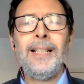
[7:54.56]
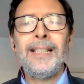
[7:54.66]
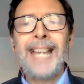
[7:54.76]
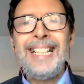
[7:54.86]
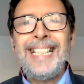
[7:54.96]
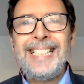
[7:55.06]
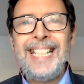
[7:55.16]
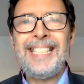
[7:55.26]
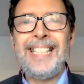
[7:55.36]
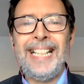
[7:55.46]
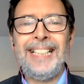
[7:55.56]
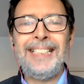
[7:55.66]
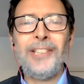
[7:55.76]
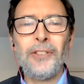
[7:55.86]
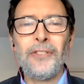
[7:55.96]
Can existing
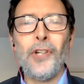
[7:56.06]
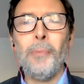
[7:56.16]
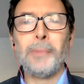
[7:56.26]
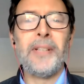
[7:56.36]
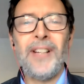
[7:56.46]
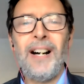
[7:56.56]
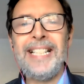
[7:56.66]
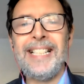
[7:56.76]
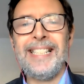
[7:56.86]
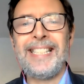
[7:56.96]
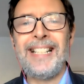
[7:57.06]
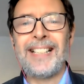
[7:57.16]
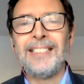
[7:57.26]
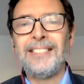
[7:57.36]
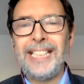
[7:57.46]
non-formal providers in a
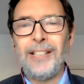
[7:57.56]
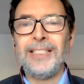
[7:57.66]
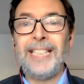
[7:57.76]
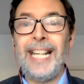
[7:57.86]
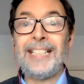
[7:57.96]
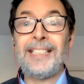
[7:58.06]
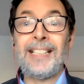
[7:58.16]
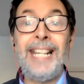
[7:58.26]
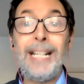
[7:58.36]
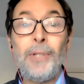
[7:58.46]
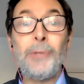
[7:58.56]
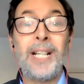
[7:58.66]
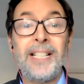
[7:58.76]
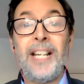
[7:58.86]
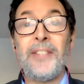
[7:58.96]
country context connect with
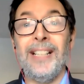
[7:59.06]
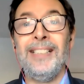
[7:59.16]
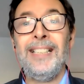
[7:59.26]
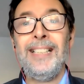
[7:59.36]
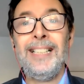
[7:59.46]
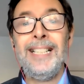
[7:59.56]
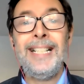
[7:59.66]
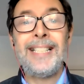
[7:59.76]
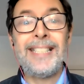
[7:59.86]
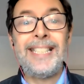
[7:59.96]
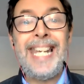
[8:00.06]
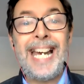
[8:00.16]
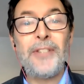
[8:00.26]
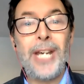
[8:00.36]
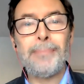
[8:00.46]
one another to see
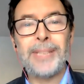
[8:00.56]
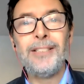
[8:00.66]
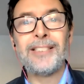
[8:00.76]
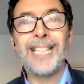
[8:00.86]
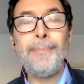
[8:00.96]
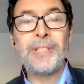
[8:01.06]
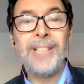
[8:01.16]
how their programs